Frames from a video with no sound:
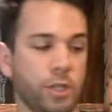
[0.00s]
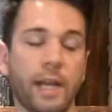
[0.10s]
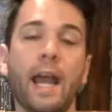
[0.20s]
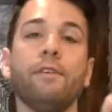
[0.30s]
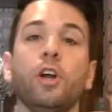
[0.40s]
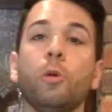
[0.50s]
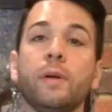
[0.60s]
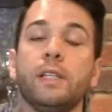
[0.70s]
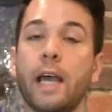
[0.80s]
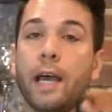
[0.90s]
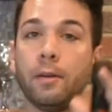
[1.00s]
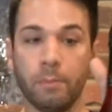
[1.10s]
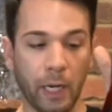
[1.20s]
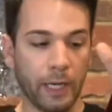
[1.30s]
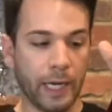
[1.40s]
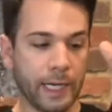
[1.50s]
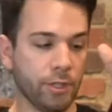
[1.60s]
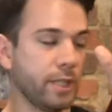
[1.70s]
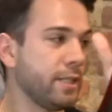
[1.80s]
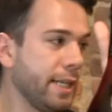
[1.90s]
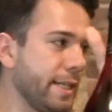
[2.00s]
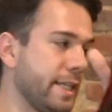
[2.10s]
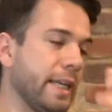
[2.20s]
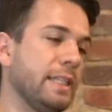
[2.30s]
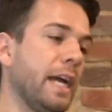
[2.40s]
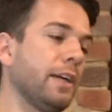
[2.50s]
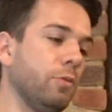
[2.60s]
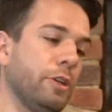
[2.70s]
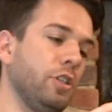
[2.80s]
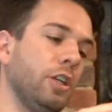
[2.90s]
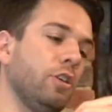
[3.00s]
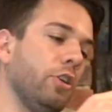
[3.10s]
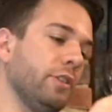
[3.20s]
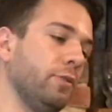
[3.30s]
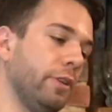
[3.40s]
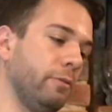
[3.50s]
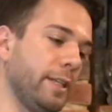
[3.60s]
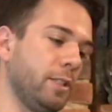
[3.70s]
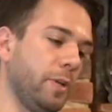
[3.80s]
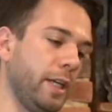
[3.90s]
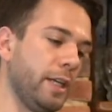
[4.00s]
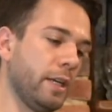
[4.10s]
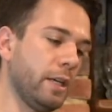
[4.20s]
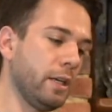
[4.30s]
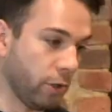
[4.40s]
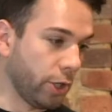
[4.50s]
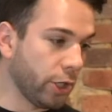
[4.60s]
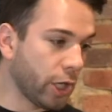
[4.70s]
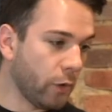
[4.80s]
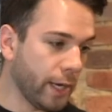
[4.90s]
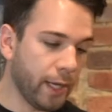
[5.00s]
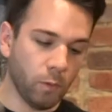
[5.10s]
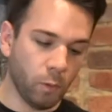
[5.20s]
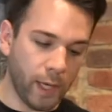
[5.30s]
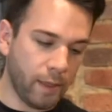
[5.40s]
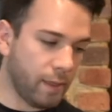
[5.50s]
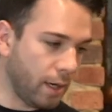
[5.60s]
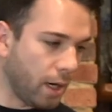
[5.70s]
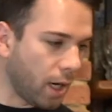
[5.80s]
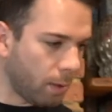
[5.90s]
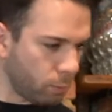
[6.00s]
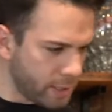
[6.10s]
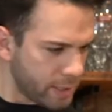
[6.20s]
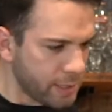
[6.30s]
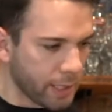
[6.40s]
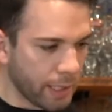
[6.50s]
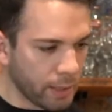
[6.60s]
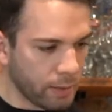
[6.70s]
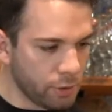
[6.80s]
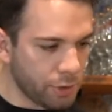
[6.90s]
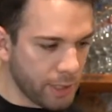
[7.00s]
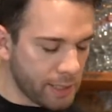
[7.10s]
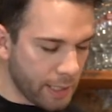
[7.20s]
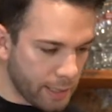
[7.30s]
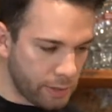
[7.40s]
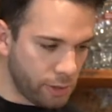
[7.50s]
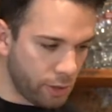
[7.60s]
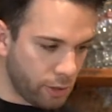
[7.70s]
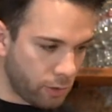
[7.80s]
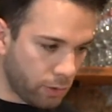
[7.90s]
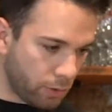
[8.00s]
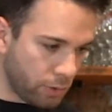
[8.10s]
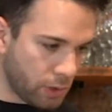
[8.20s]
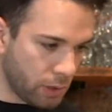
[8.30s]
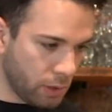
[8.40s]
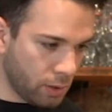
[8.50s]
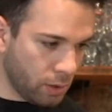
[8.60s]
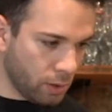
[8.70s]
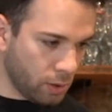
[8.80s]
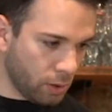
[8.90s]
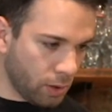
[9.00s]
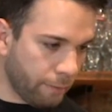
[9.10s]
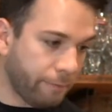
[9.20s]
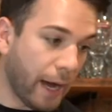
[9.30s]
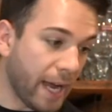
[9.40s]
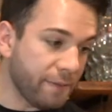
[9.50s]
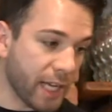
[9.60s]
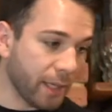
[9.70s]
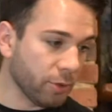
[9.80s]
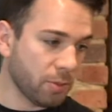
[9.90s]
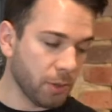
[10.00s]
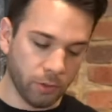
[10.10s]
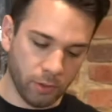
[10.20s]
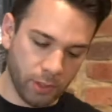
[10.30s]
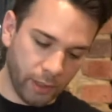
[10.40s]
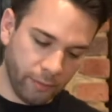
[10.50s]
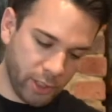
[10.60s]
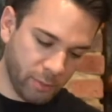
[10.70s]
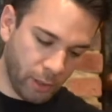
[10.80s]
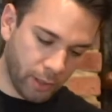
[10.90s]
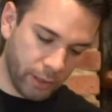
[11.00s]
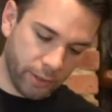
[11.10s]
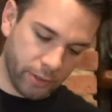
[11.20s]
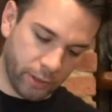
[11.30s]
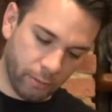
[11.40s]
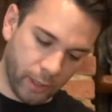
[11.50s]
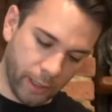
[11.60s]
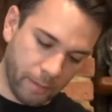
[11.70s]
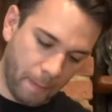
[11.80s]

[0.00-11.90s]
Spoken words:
I haven't opened yet, but as you can see, it's the exact one she calls for in the recipe. We're going to go in with, what does it say? She says to use 5 tablespoons of this sparkling dessert wine.